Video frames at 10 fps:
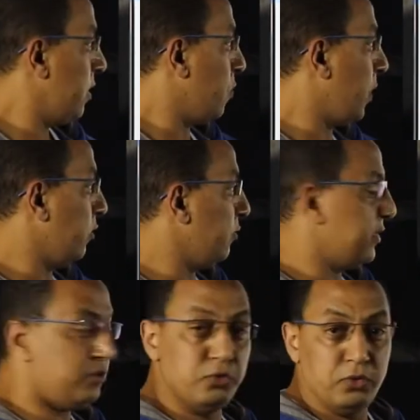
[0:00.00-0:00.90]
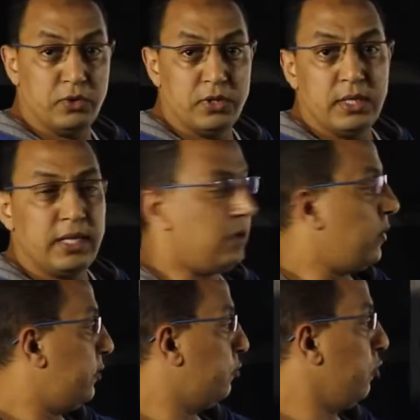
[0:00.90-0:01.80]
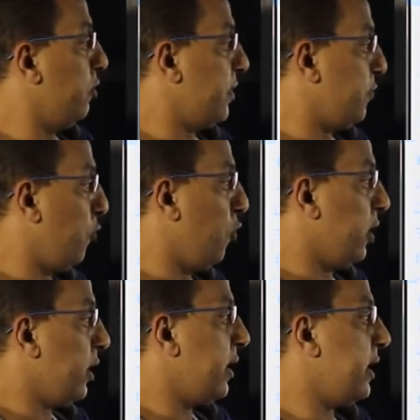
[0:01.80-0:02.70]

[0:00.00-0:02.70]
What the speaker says: 1 over 2 equal 2 over 4